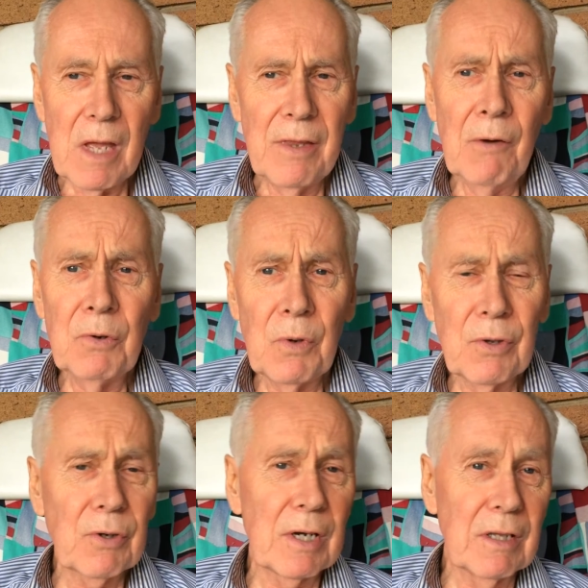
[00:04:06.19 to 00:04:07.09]
And that was one of
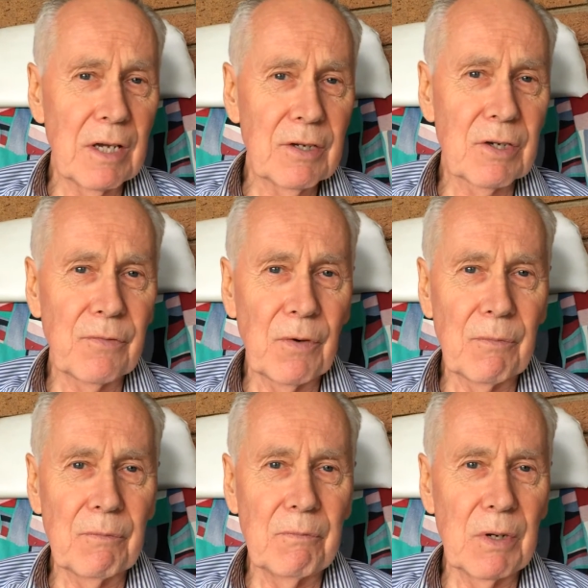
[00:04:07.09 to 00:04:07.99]
the great lessons
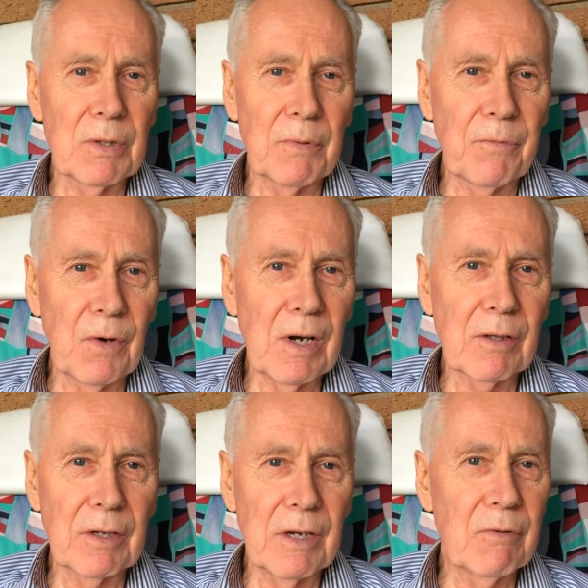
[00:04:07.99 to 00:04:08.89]
from Benjamin Franklin.